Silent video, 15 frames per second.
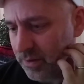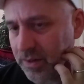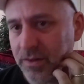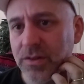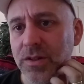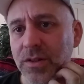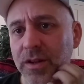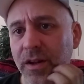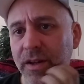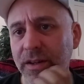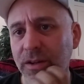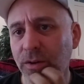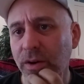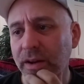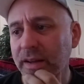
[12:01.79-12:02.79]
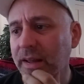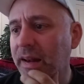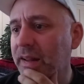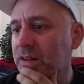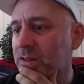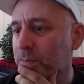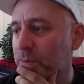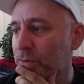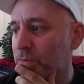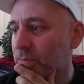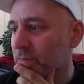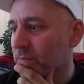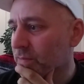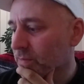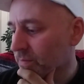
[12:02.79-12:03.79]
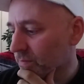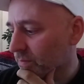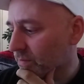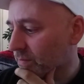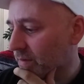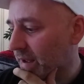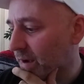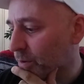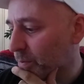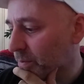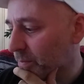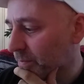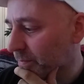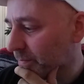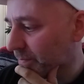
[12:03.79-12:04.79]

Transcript: think this is like quite a collectible album.